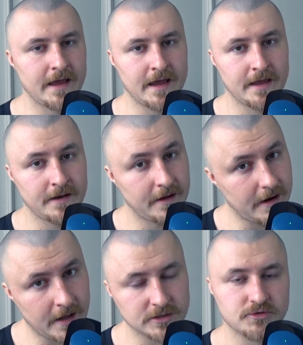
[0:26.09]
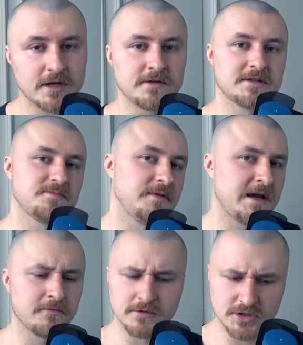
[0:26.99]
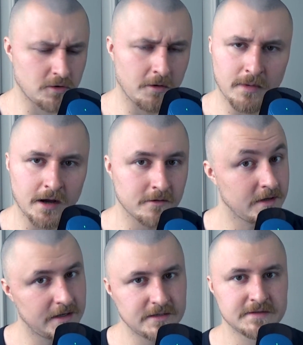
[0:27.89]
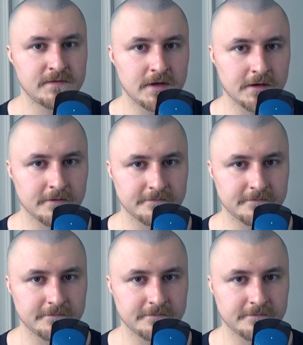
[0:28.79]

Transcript: and I'll try to explain what it's all about in this video.